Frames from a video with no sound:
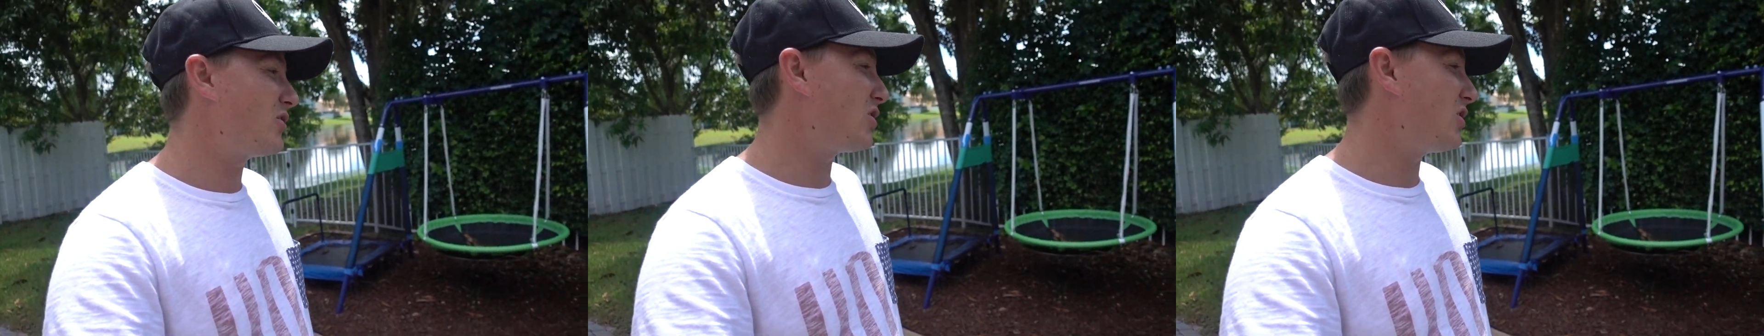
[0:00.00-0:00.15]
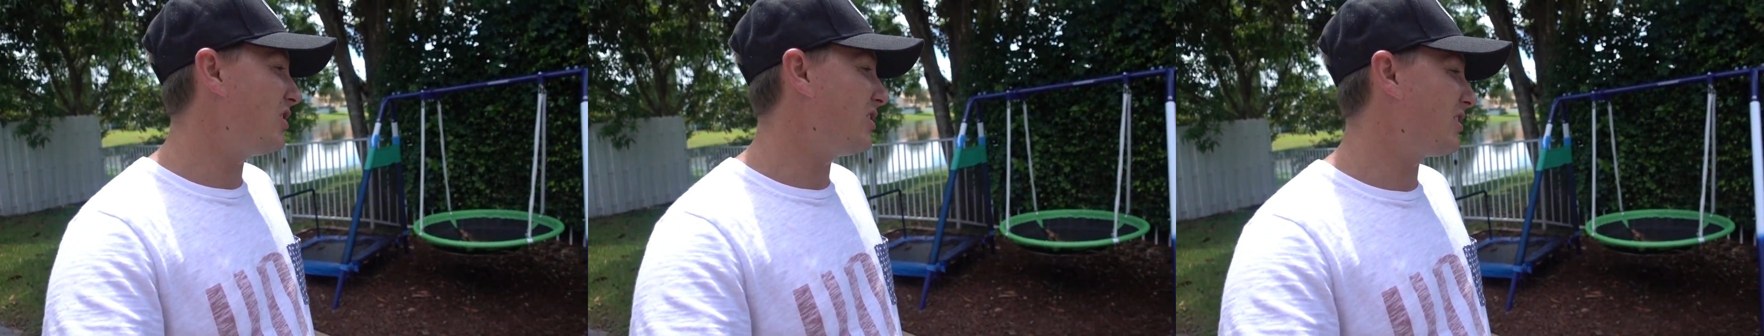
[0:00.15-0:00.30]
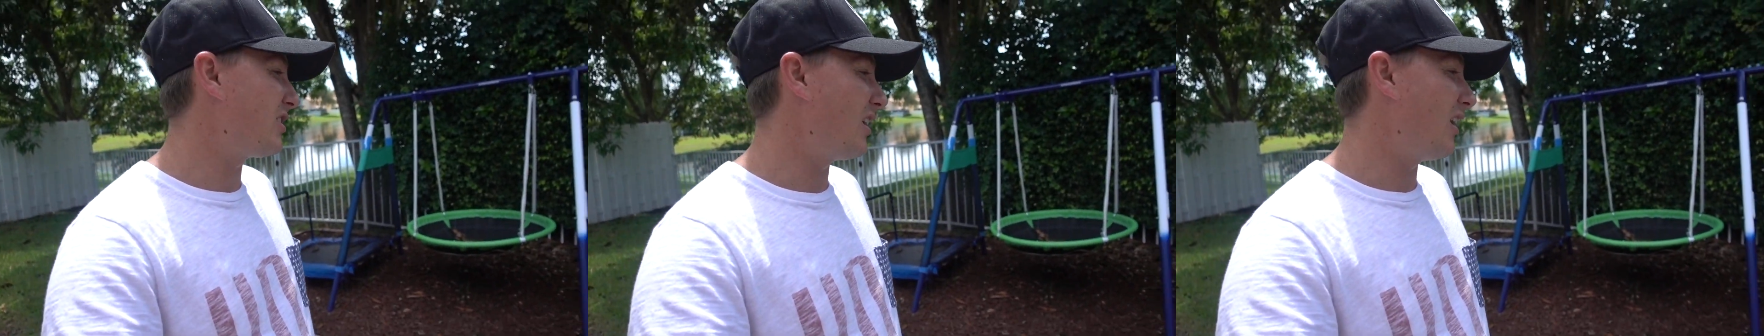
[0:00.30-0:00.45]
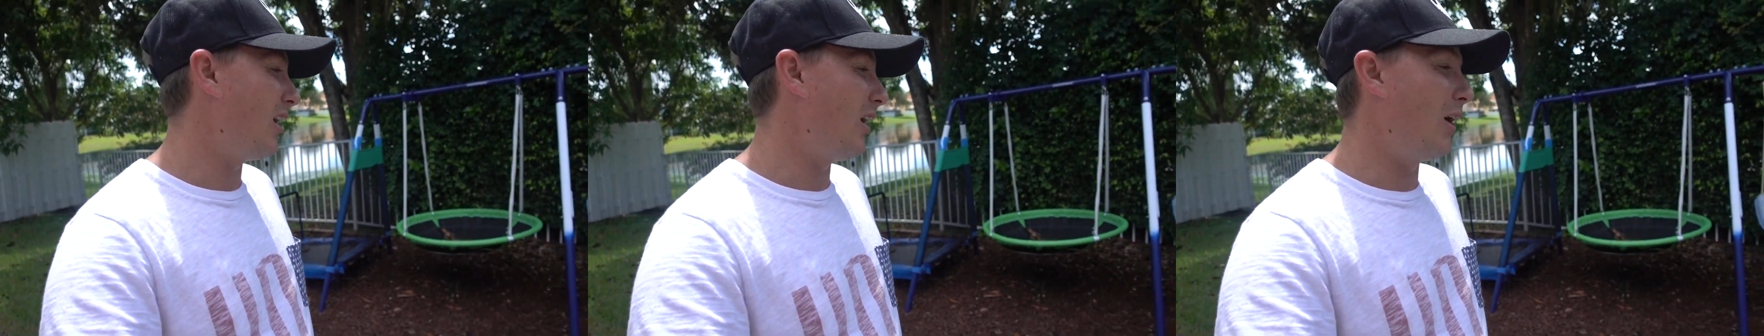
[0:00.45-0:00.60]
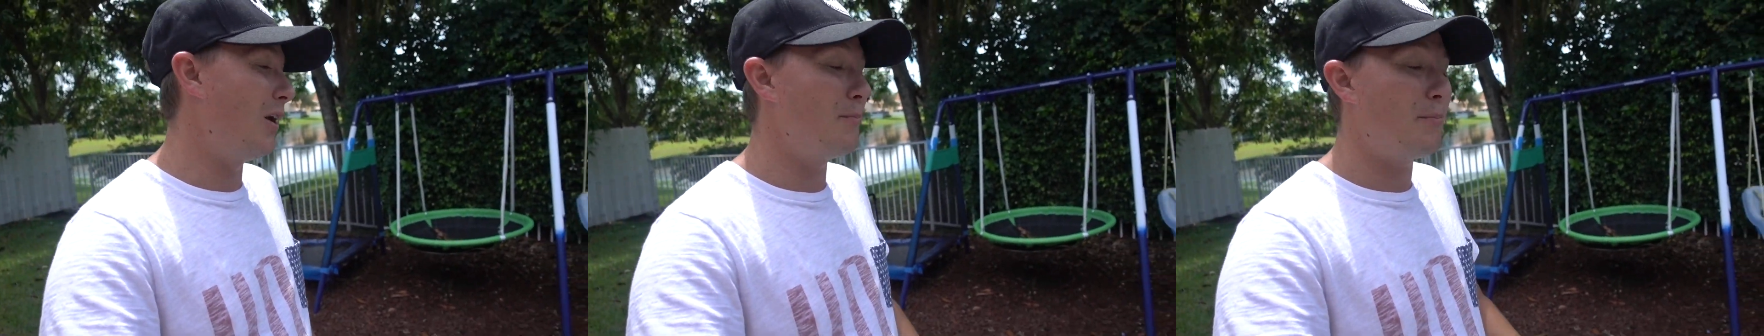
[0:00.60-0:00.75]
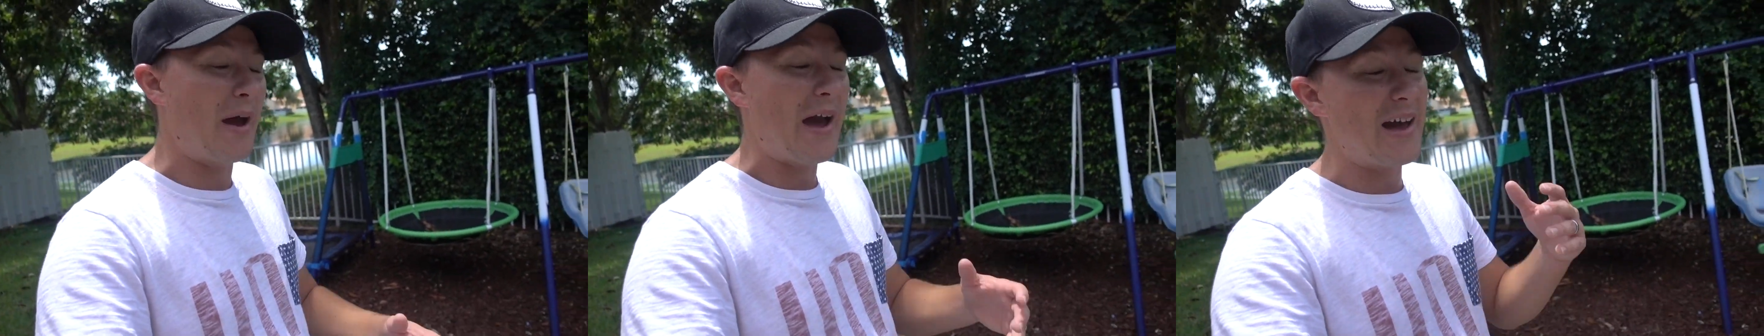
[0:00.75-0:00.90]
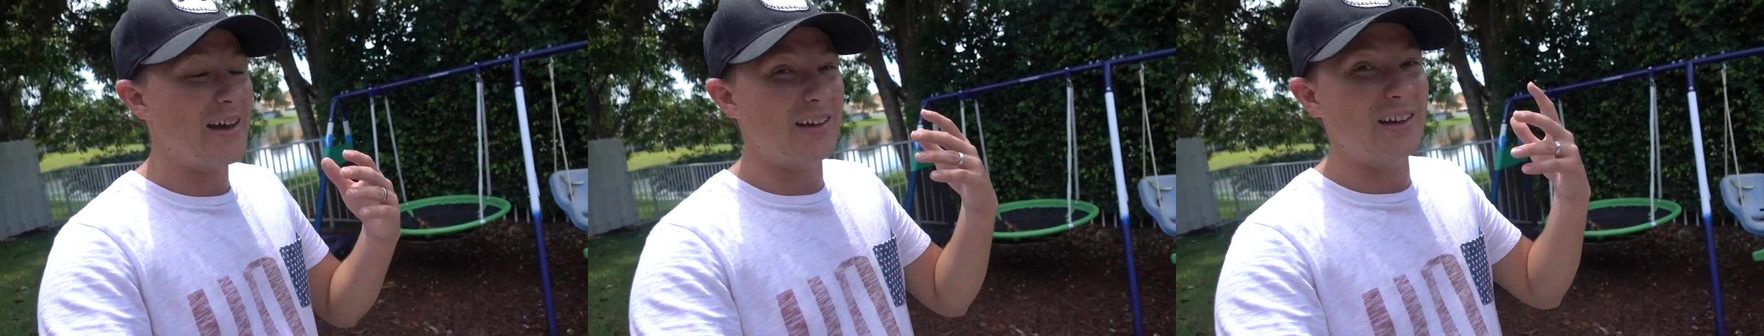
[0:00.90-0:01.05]
She's uh,
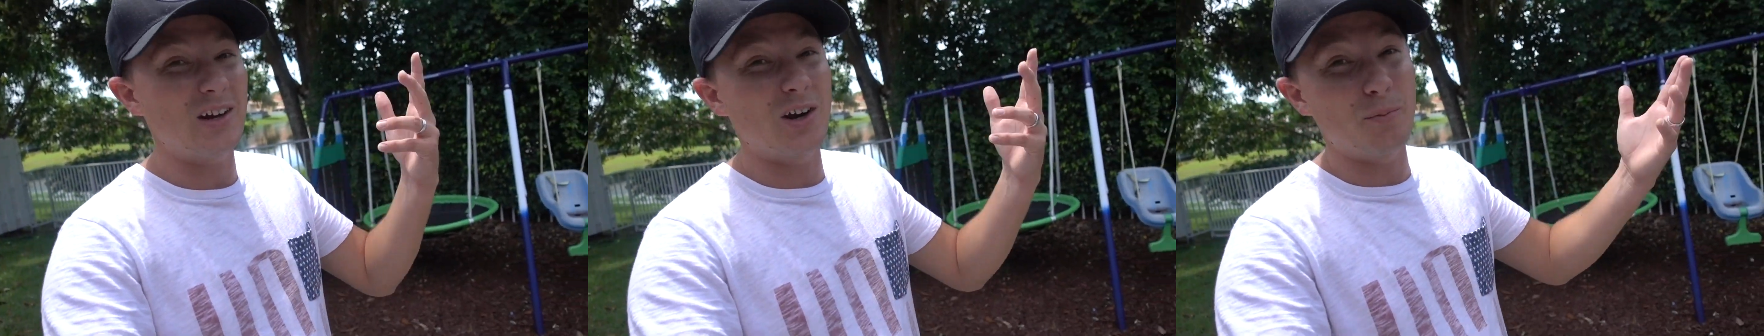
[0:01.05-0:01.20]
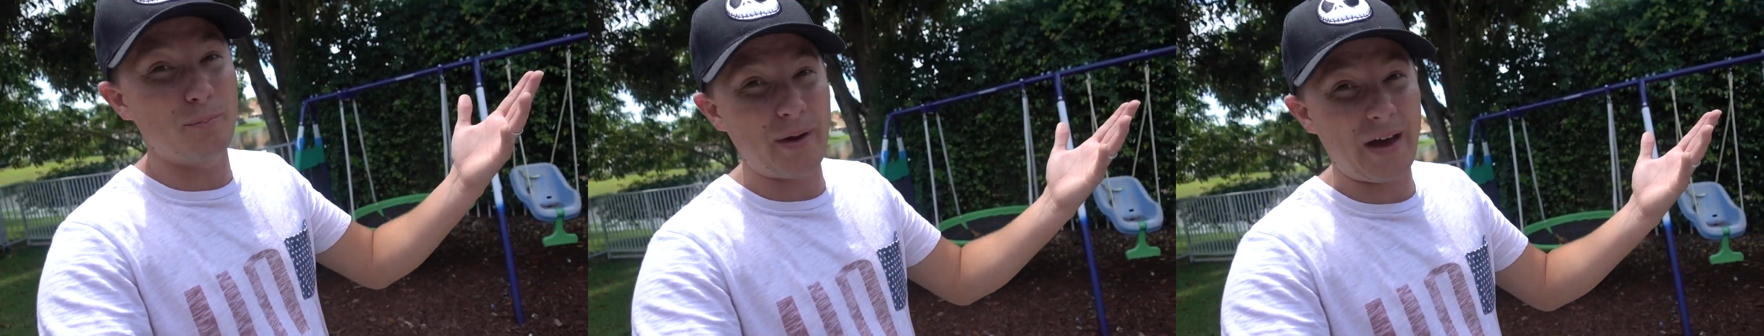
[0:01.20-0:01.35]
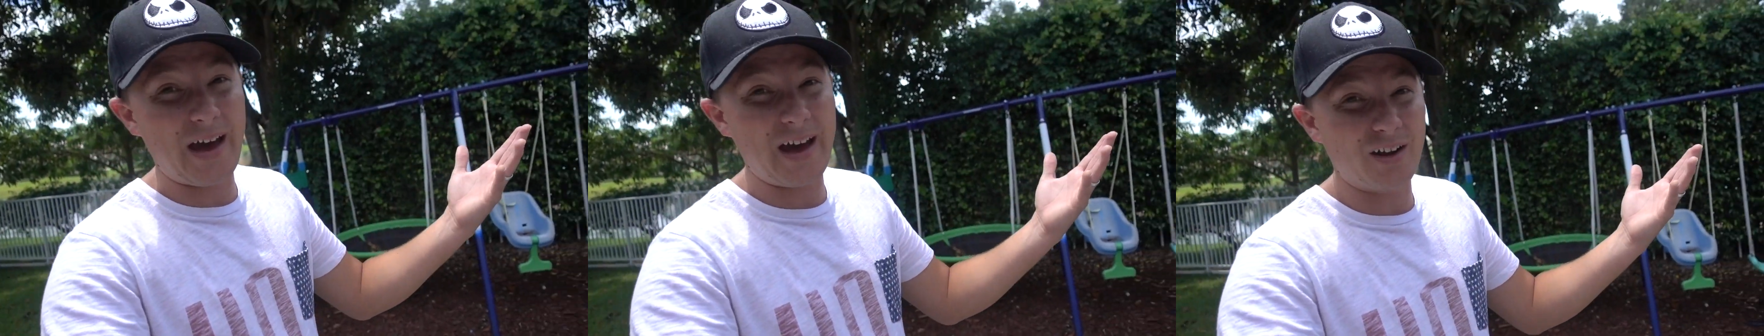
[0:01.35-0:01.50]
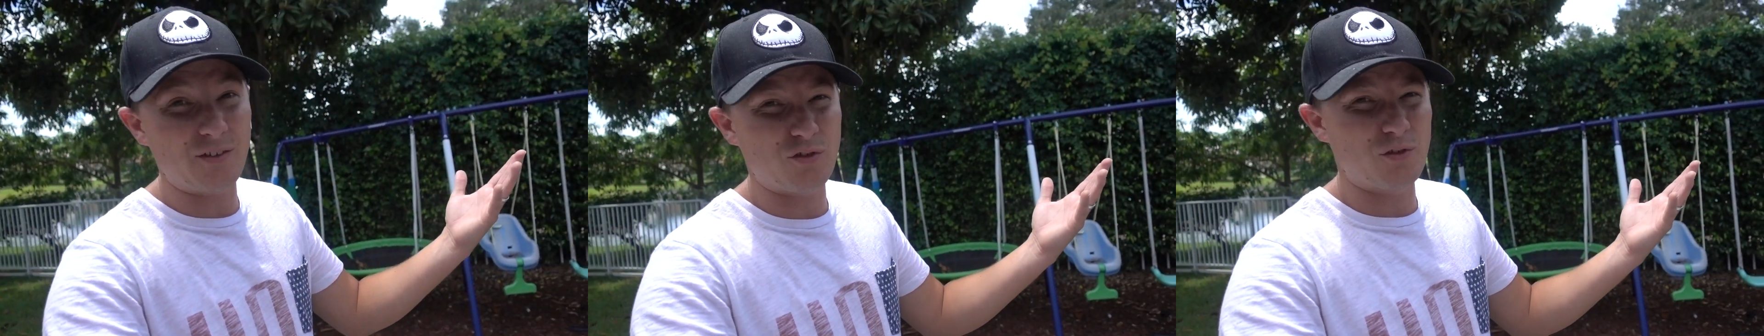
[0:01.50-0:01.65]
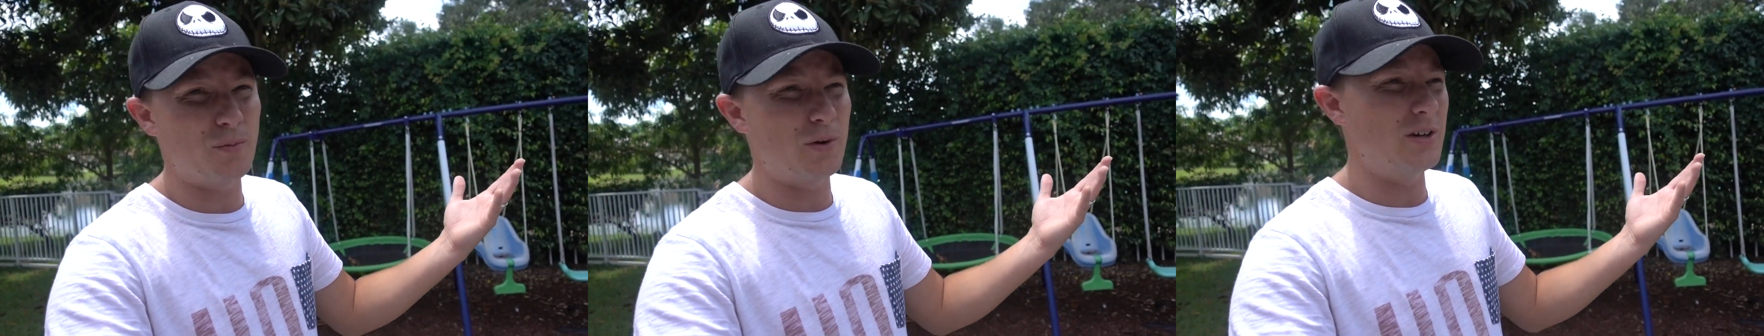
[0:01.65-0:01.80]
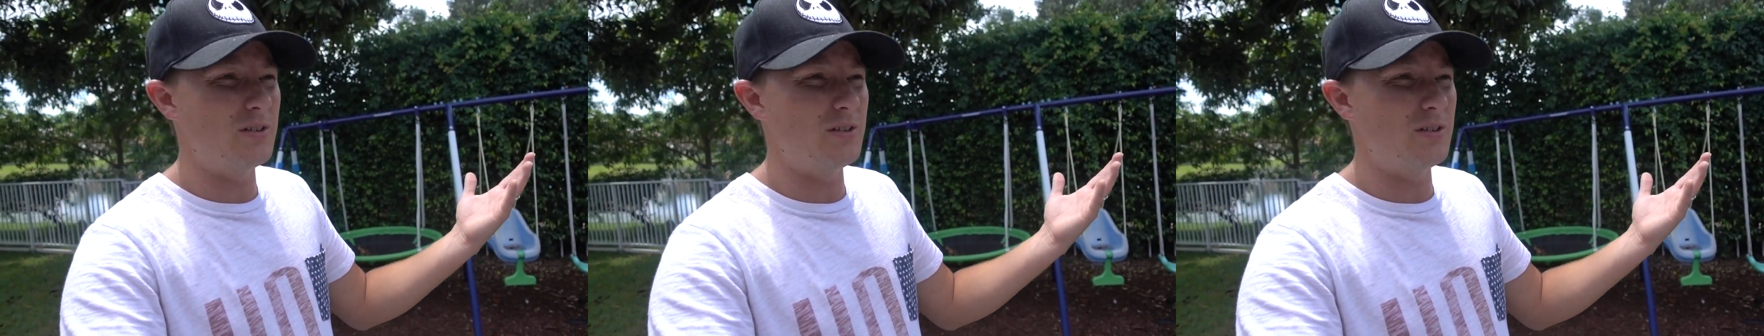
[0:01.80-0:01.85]
unpacking our bag from